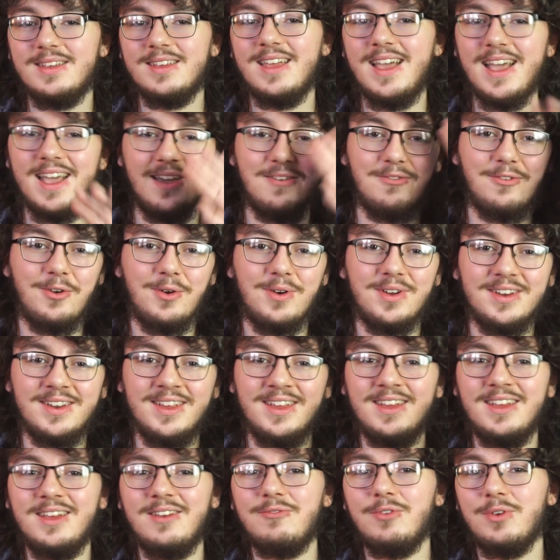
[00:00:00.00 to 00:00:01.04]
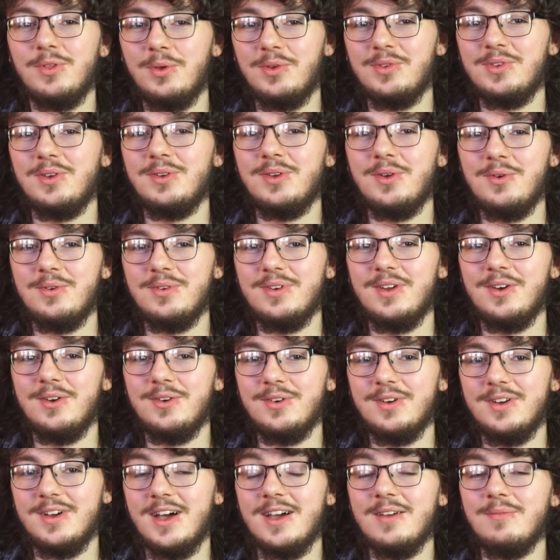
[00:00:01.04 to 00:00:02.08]
Hey everyone, for those who don't
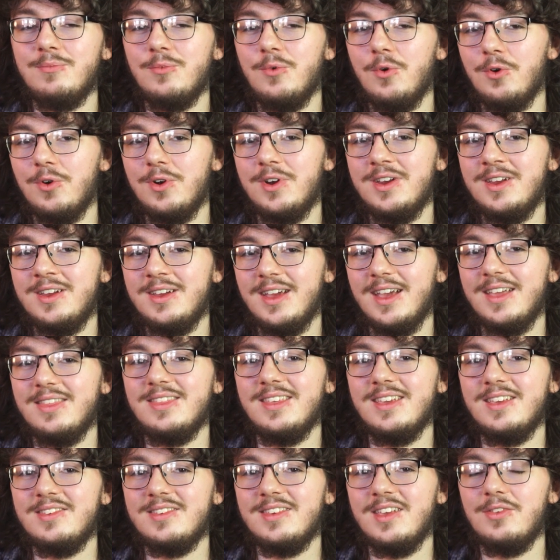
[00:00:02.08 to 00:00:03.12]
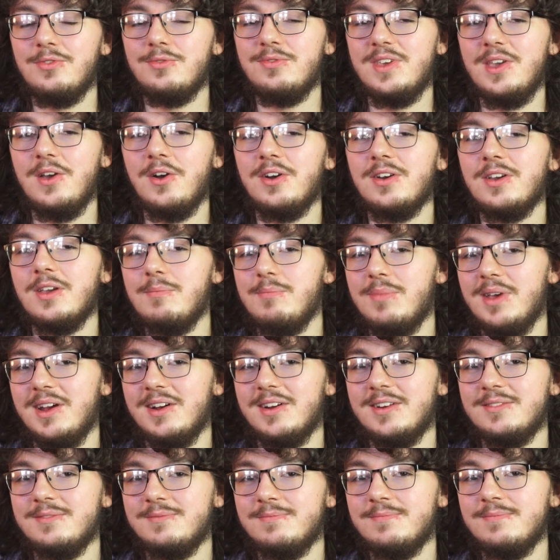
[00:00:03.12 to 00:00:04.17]
know, I'm Rory and this is
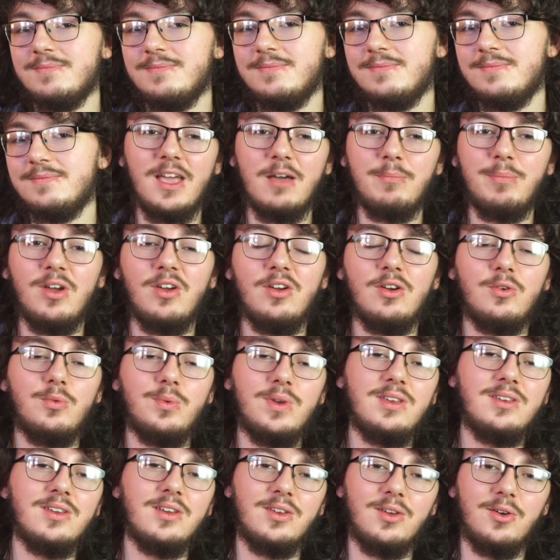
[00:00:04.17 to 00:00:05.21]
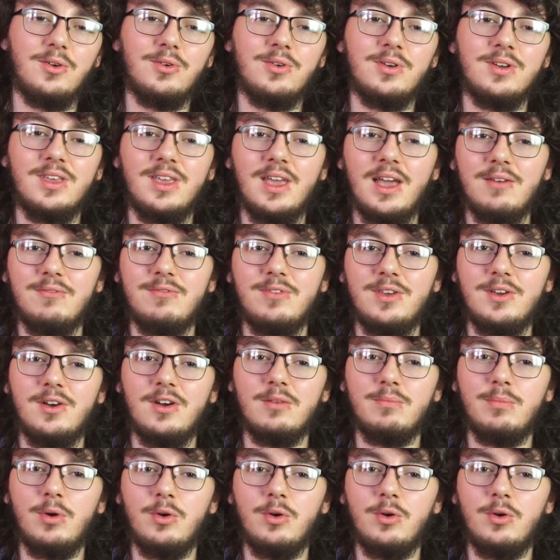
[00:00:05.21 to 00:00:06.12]
VRcompare. About a week ago, Cat VR